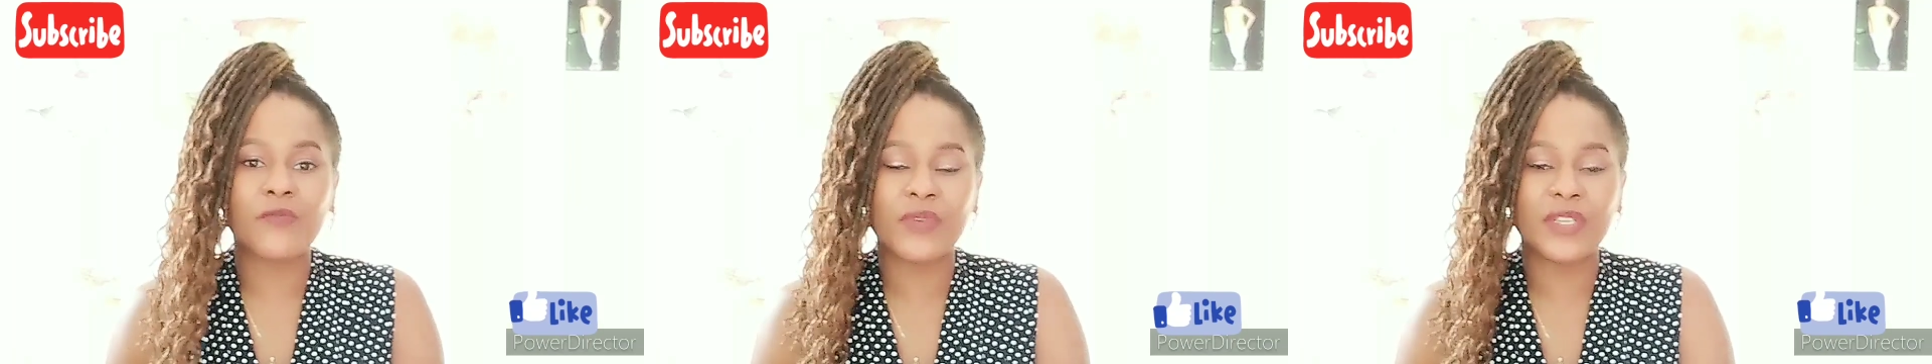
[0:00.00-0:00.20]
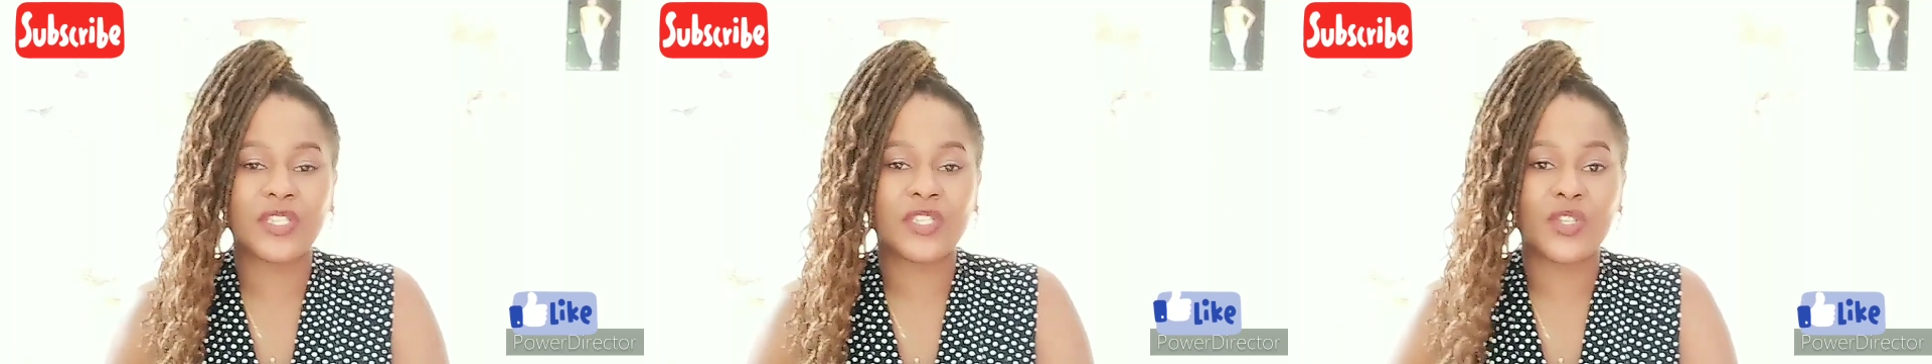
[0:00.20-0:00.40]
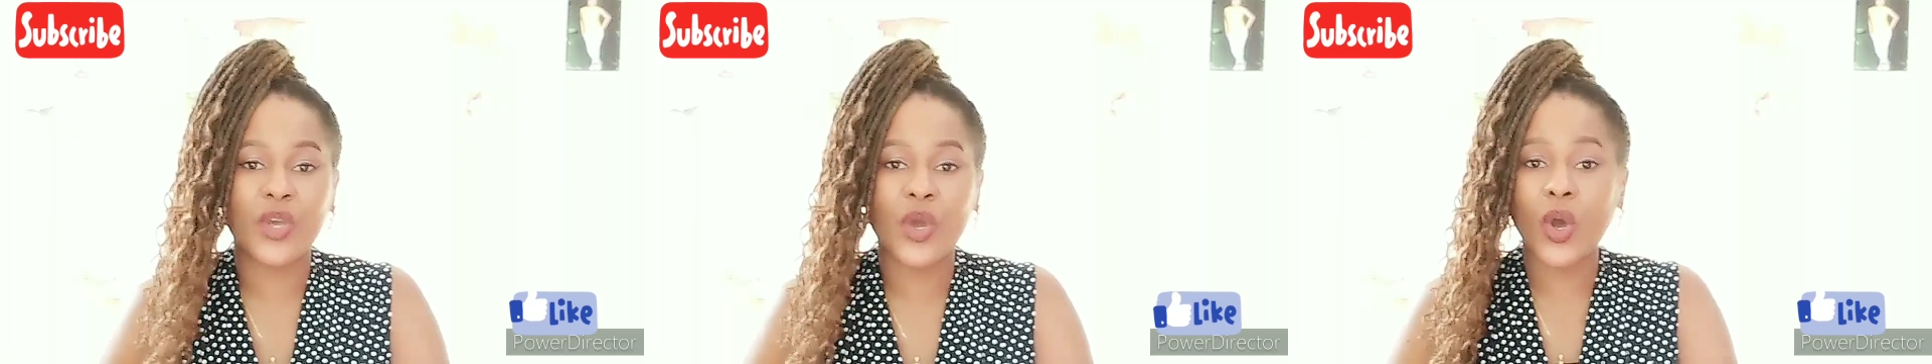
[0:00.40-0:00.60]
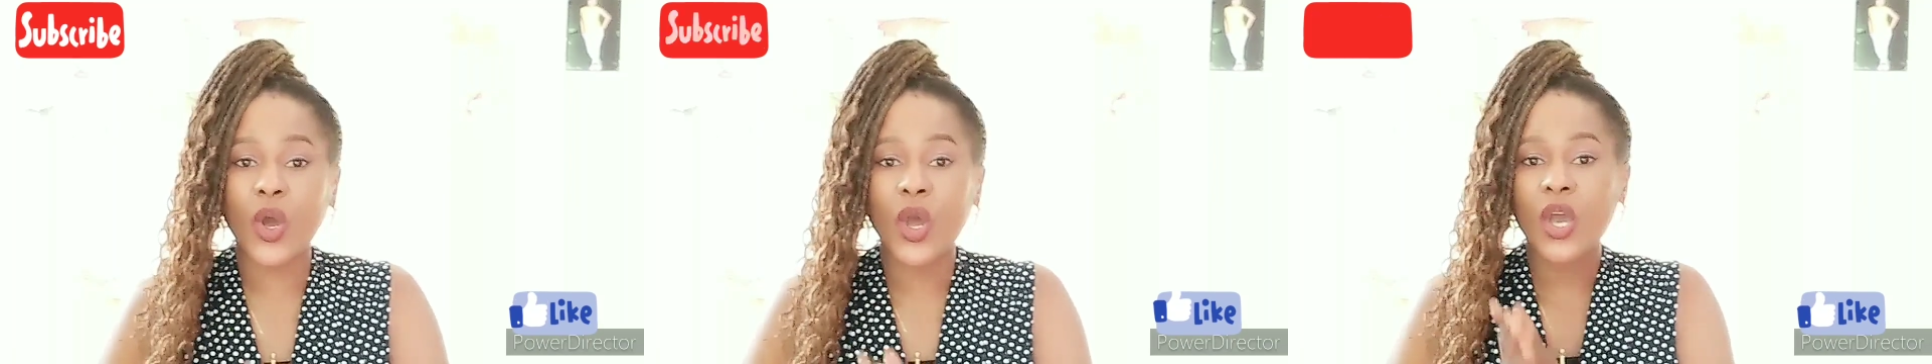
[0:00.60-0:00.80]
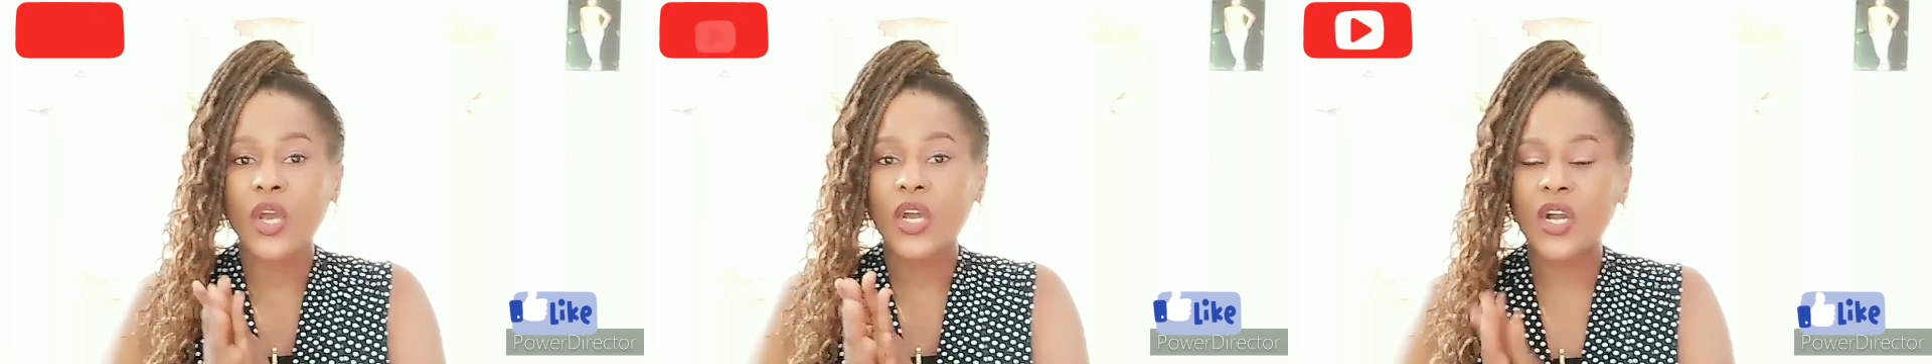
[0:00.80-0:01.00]
off with
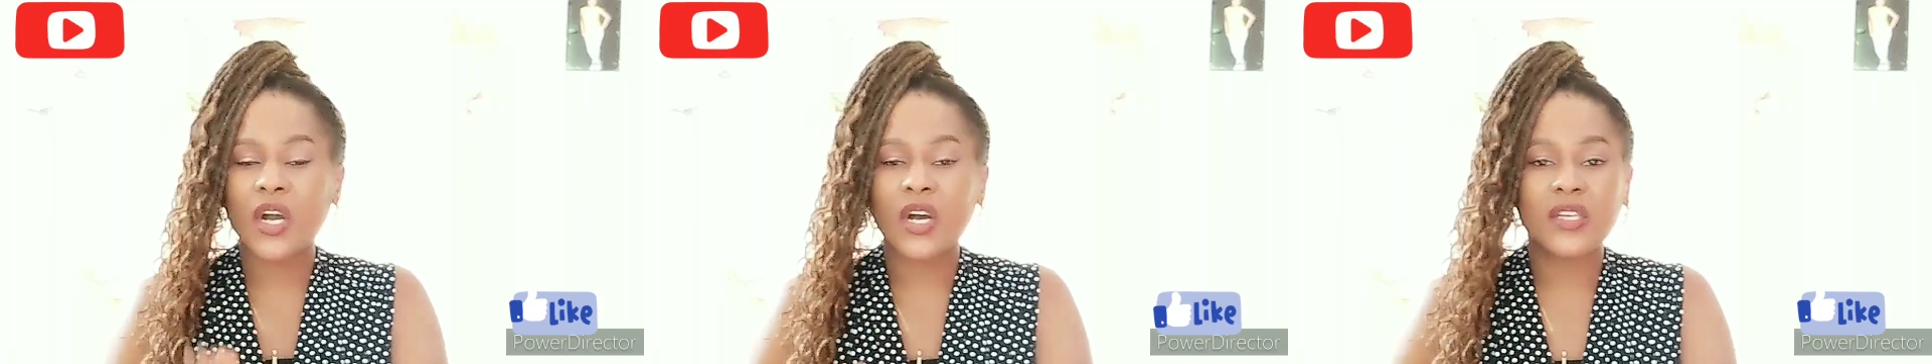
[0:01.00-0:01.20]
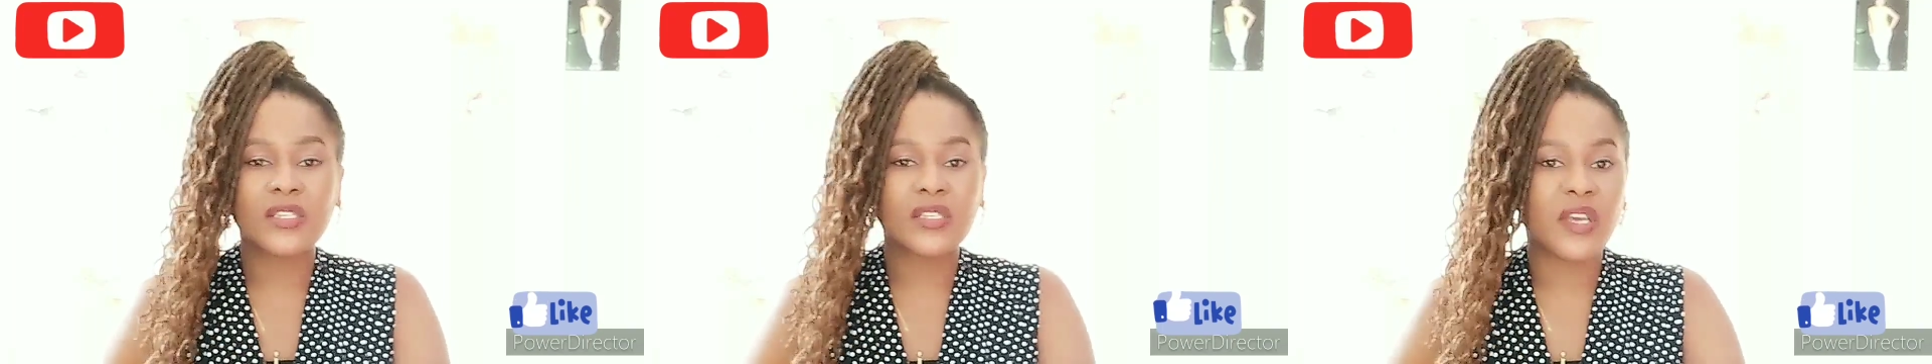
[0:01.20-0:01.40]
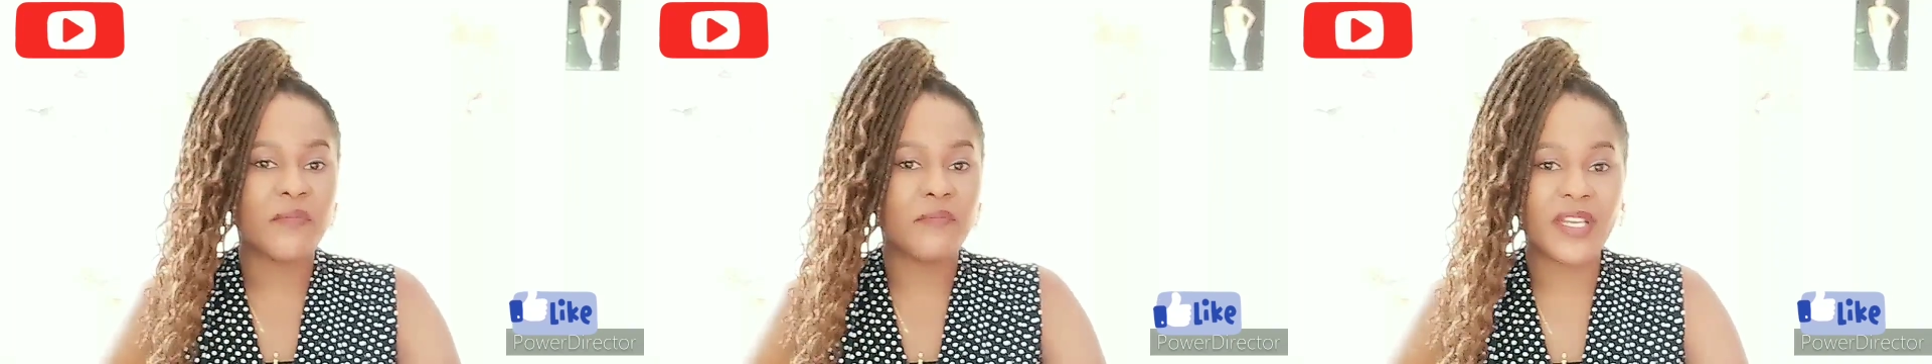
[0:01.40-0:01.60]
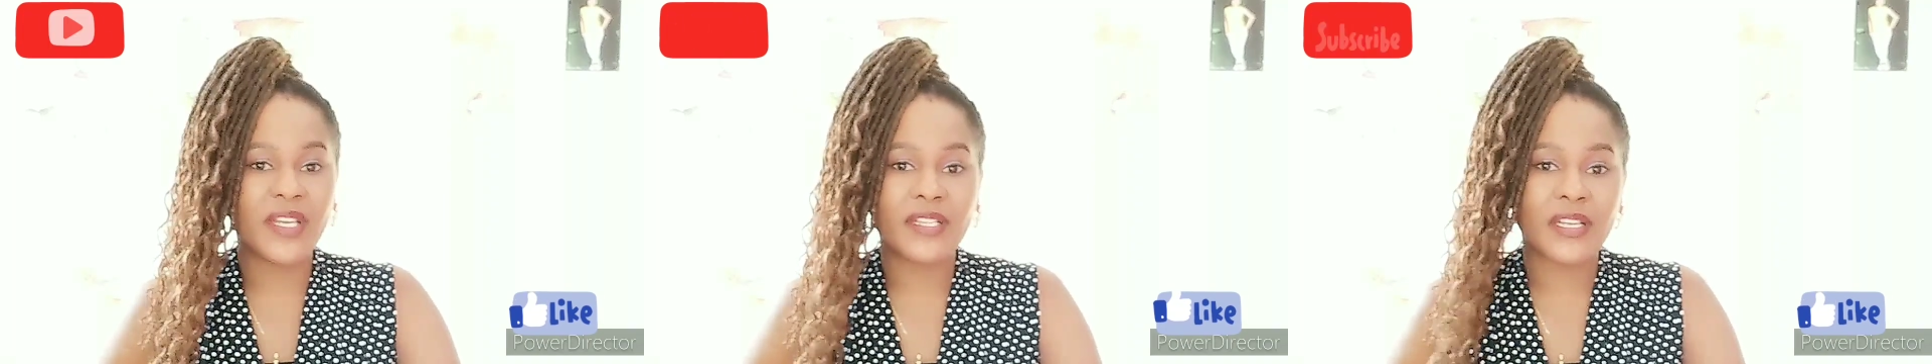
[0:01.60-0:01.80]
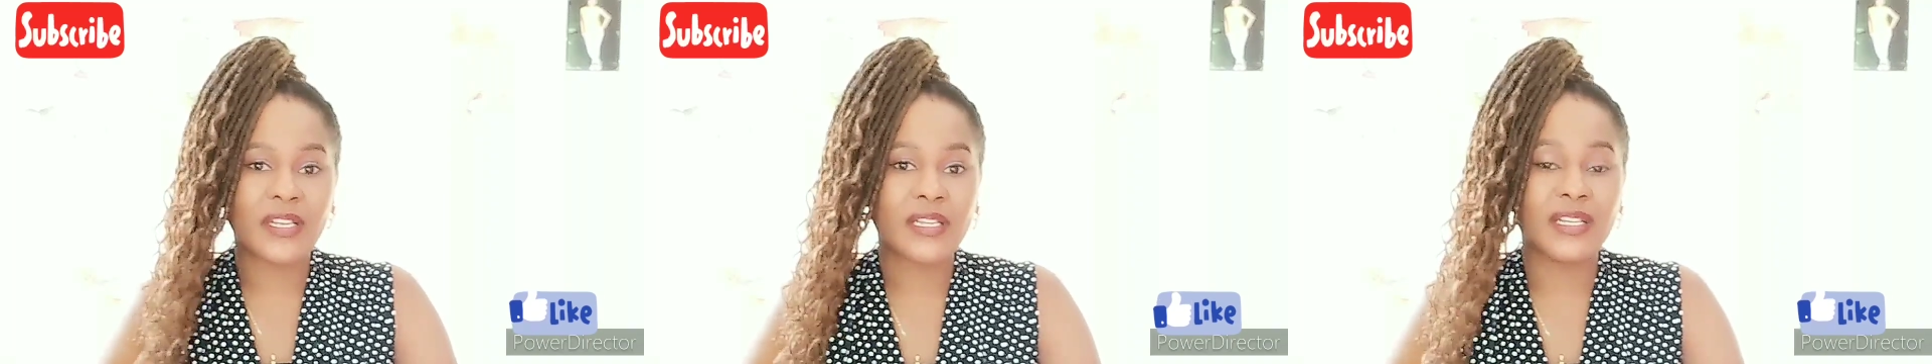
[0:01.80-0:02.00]
your course
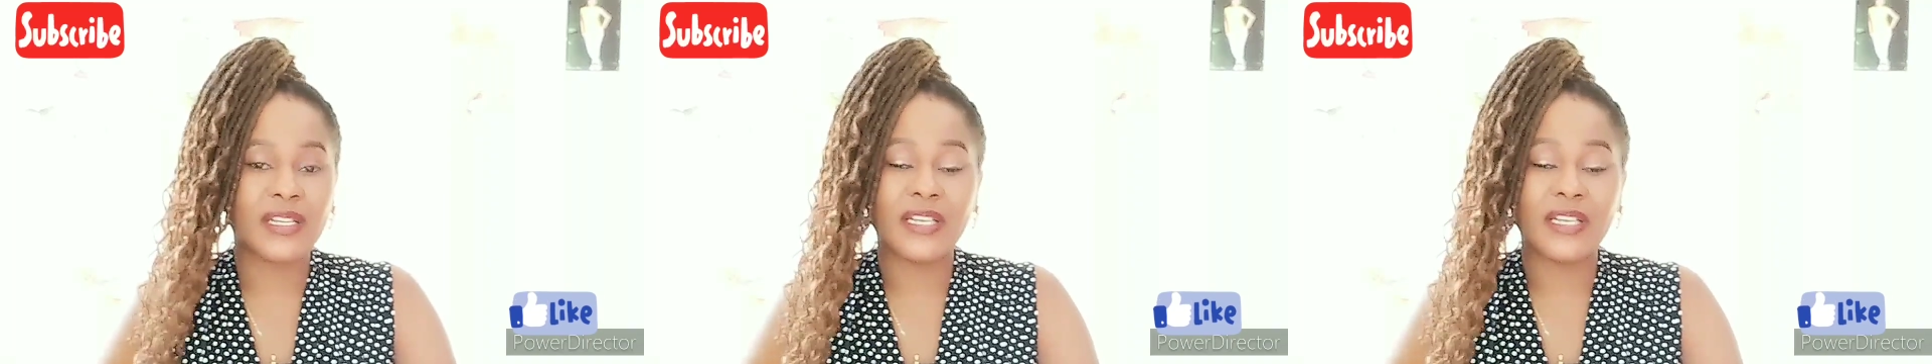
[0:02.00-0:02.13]
immediately.